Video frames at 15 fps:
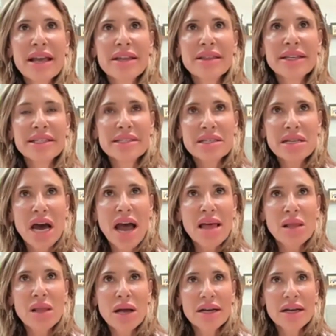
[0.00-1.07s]
these
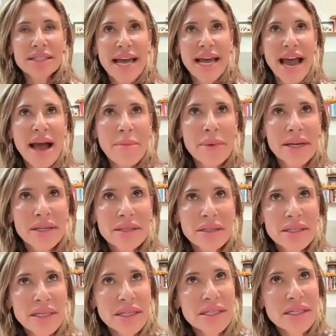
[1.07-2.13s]
dialogues happens
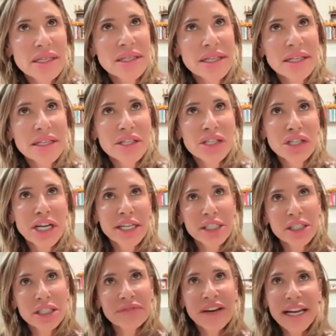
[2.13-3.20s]
is in the exchange
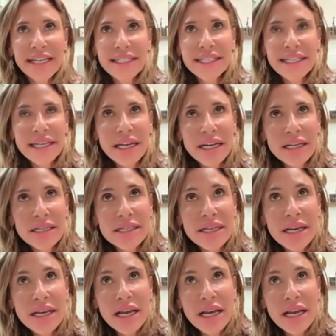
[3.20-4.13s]
of ideas